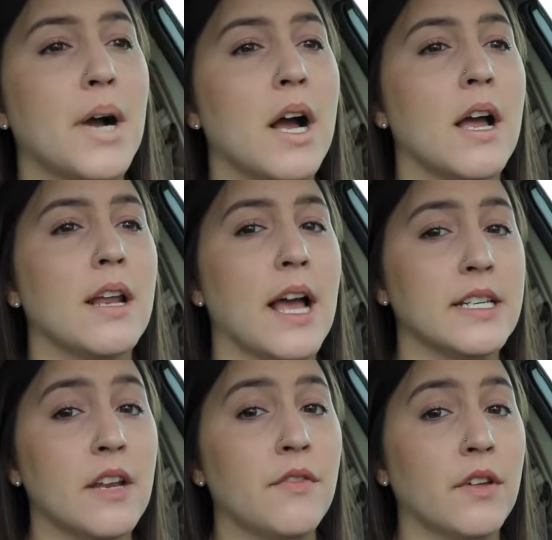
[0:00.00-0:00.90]
but I
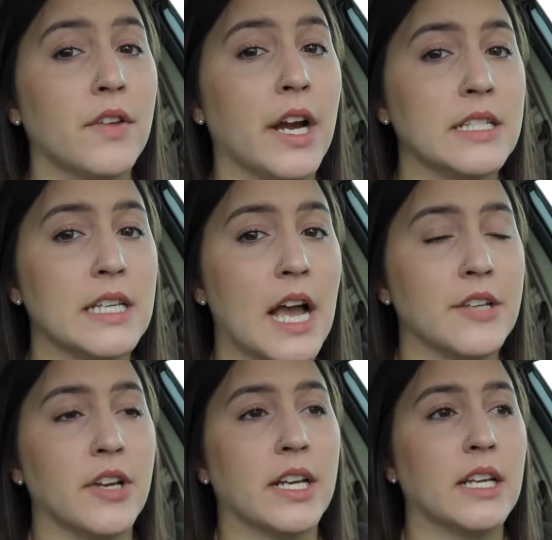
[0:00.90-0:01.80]
did feel very
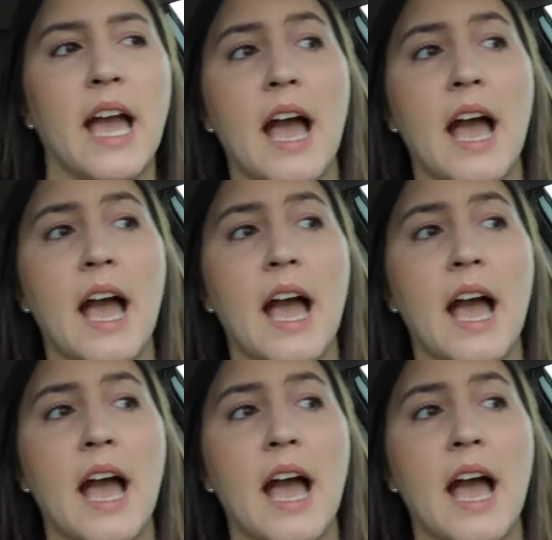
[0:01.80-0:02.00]
dehydrated.